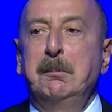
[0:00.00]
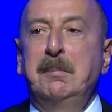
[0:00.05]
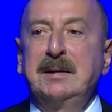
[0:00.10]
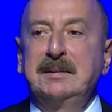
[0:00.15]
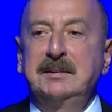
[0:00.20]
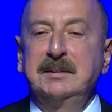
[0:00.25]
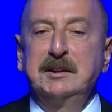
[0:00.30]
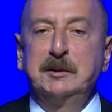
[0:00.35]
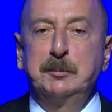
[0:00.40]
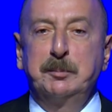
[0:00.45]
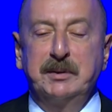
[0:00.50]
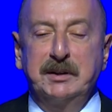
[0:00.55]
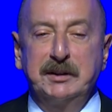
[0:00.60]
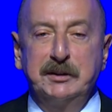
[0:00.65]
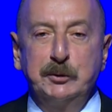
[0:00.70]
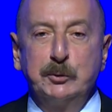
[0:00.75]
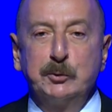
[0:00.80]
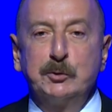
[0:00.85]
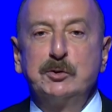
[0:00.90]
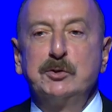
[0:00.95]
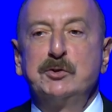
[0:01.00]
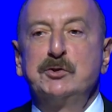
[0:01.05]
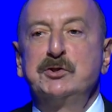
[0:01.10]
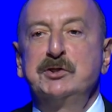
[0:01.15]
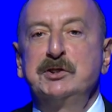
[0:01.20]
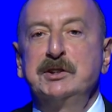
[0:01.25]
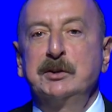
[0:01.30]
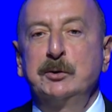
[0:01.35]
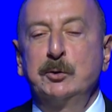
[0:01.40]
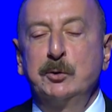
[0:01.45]
but it produced
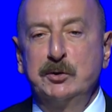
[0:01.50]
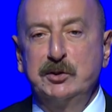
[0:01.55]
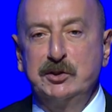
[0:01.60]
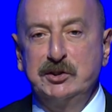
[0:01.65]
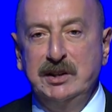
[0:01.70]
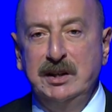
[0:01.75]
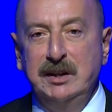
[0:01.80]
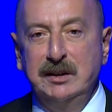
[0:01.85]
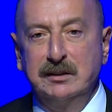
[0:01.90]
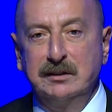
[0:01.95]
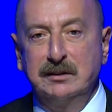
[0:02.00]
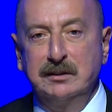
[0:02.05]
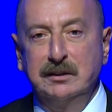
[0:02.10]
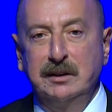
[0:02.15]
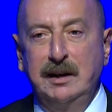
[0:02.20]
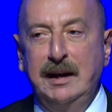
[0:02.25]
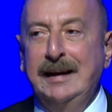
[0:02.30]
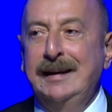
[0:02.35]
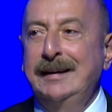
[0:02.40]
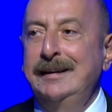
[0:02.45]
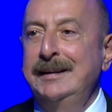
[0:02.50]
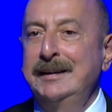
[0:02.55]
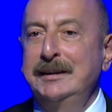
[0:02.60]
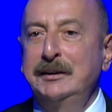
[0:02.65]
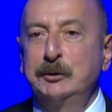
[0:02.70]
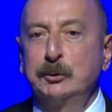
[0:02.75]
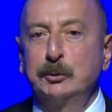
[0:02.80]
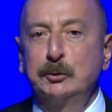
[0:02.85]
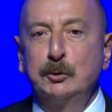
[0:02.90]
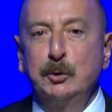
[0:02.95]
zero result and
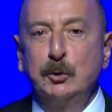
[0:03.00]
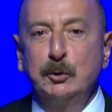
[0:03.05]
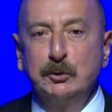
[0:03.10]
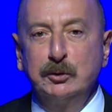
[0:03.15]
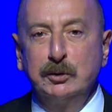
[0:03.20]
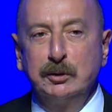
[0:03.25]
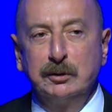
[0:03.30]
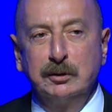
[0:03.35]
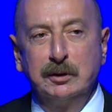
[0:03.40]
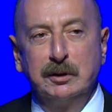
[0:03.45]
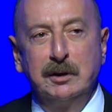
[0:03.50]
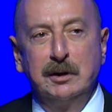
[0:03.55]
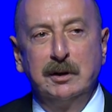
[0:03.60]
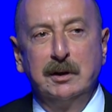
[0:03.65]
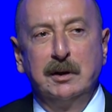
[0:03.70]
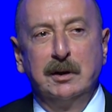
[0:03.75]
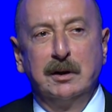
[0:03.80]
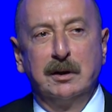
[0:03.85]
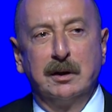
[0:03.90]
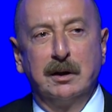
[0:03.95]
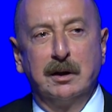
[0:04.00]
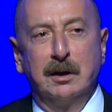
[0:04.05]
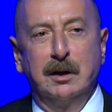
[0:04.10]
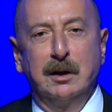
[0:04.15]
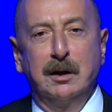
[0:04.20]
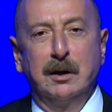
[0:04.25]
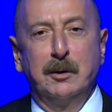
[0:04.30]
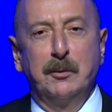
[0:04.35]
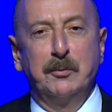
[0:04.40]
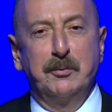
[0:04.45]
led to total
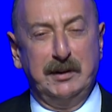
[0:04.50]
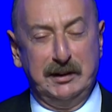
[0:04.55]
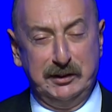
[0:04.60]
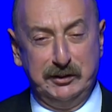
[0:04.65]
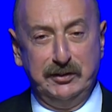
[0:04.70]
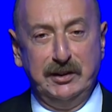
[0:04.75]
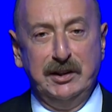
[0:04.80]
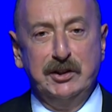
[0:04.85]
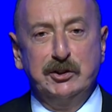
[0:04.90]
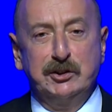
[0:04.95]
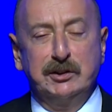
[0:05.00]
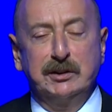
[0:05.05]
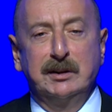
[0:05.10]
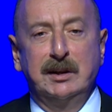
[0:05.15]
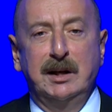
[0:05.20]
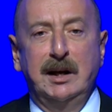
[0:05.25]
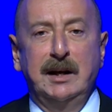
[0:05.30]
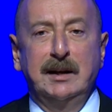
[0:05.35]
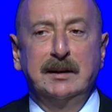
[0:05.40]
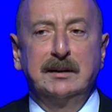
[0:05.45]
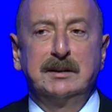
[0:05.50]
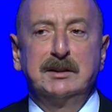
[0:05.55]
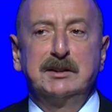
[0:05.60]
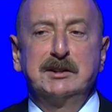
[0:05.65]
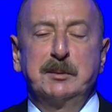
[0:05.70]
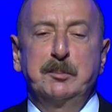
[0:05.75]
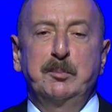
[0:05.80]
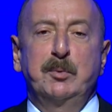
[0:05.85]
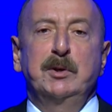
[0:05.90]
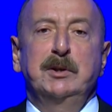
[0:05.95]
uh, frustration and
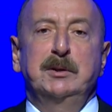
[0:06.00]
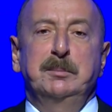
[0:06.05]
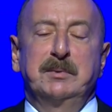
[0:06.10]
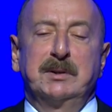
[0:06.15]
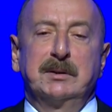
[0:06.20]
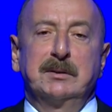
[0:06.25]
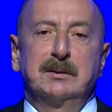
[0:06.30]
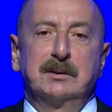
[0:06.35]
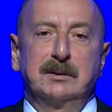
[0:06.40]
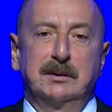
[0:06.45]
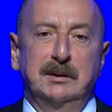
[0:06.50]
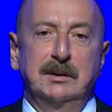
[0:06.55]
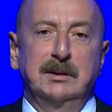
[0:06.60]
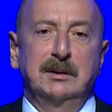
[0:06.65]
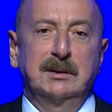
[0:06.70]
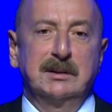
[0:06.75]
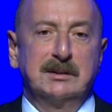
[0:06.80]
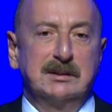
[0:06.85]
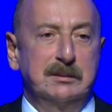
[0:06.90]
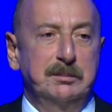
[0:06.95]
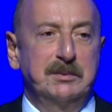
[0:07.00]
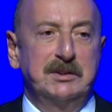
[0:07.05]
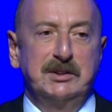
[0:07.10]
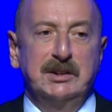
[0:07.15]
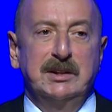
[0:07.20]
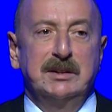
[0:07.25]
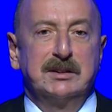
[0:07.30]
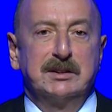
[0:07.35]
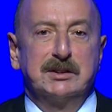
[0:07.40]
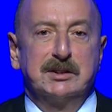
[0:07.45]
disappointment in
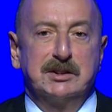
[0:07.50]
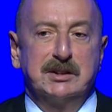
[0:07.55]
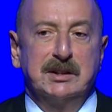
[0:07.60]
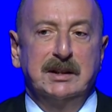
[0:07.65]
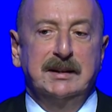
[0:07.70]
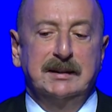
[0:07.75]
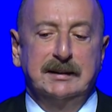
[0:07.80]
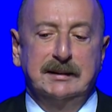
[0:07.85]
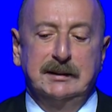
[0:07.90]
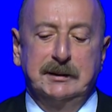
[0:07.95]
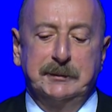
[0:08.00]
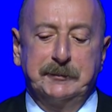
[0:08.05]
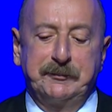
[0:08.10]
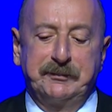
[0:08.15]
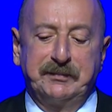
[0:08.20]
Azerbaijani society.